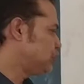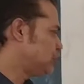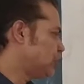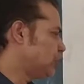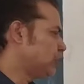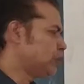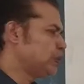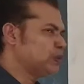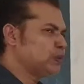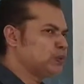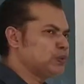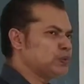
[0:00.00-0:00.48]

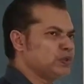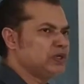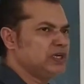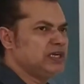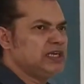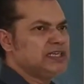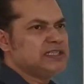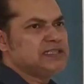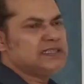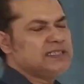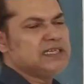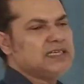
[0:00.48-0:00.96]
know
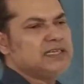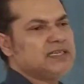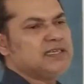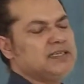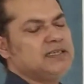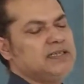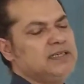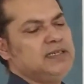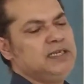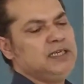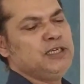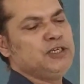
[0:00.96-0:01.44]
the
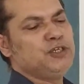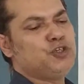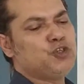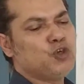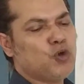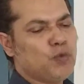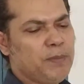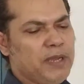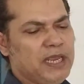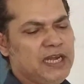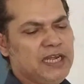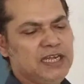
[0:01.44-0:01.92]

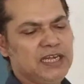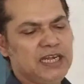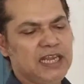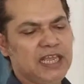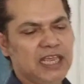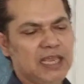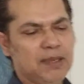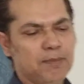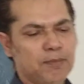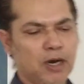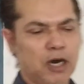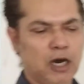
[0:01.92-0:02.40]
domain
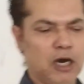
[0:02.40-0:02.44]
name